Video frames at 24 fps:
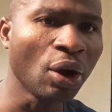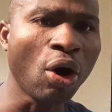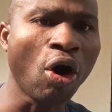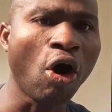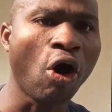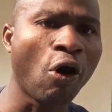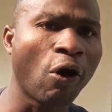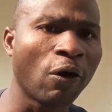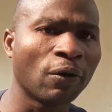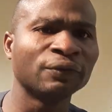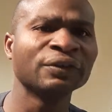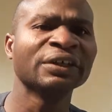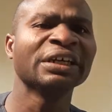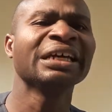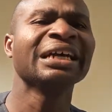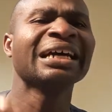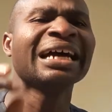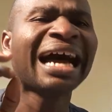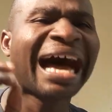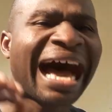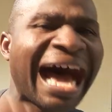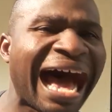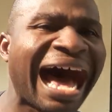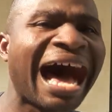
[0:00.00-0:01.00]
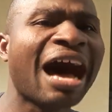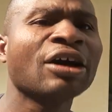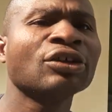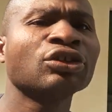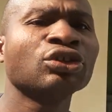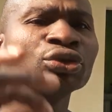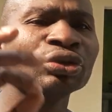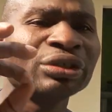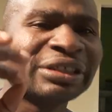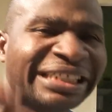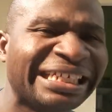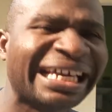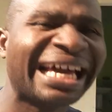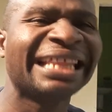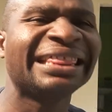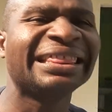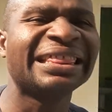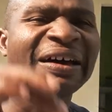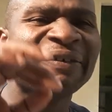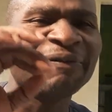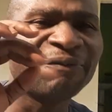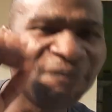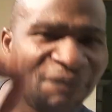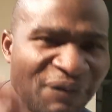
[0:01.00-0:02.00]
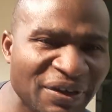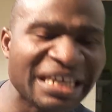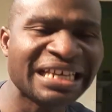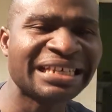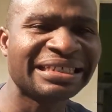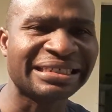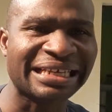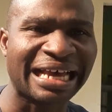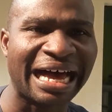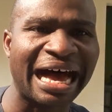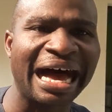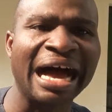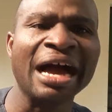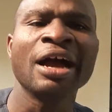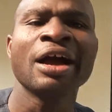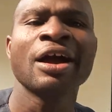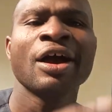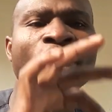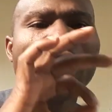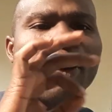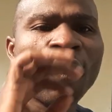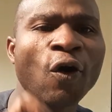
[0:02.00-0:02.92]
of how to get the visa